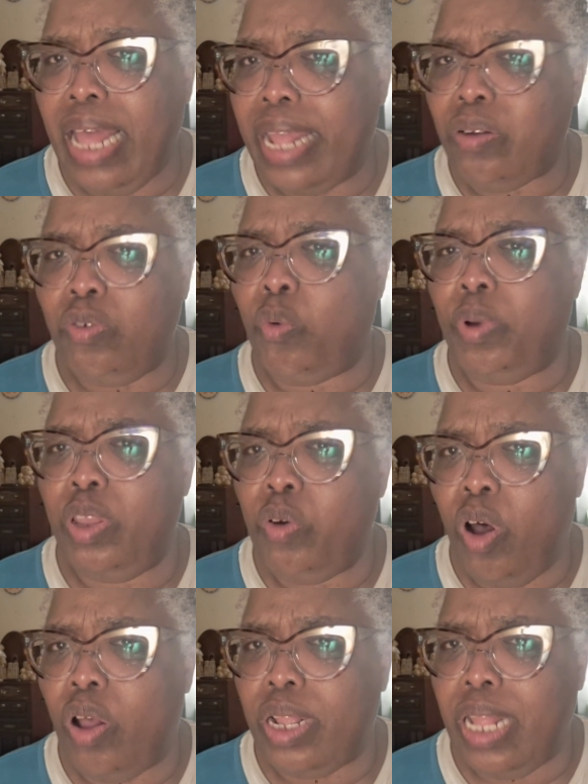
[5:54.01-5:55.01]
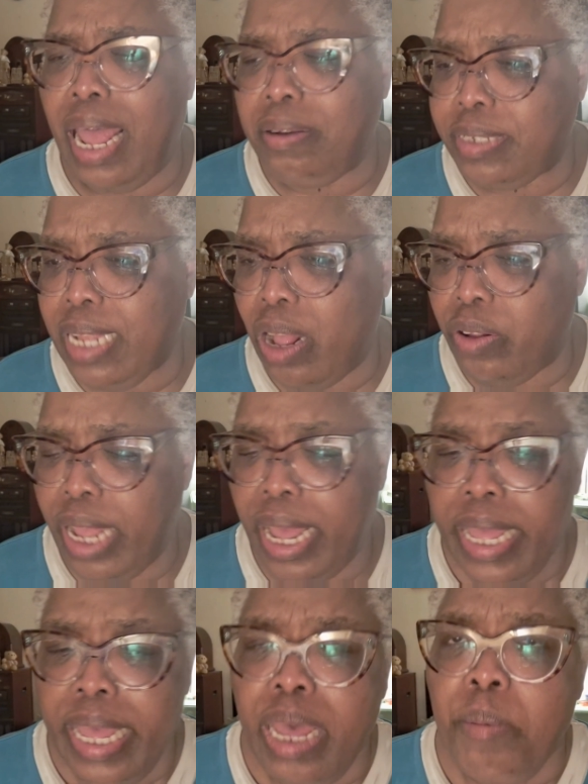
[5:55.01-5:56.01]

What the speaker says: I don't know what you call it, a lifestyle or not,